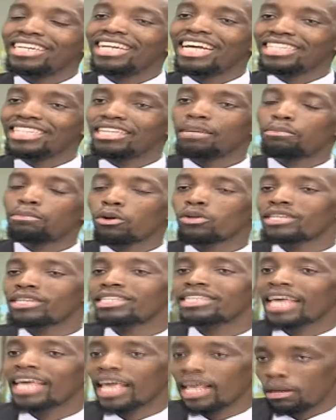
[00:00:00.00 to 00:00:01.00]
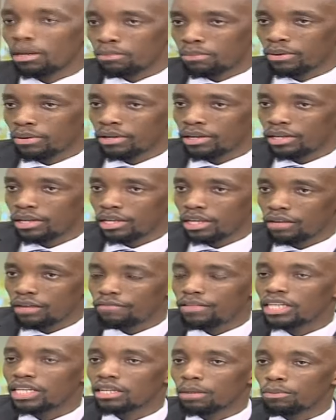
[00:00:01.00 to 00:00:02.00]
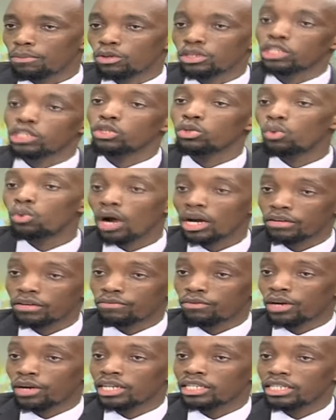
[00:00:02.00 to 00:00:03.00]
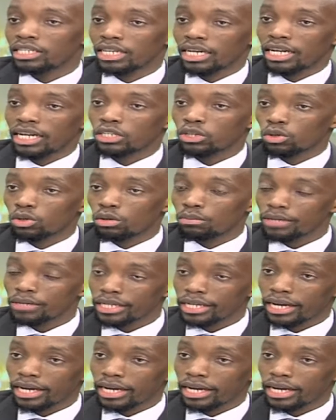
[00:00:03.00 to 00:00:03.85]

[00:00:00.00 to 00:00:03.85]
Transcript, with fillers: does the process help? If there's a process, you worked for an international media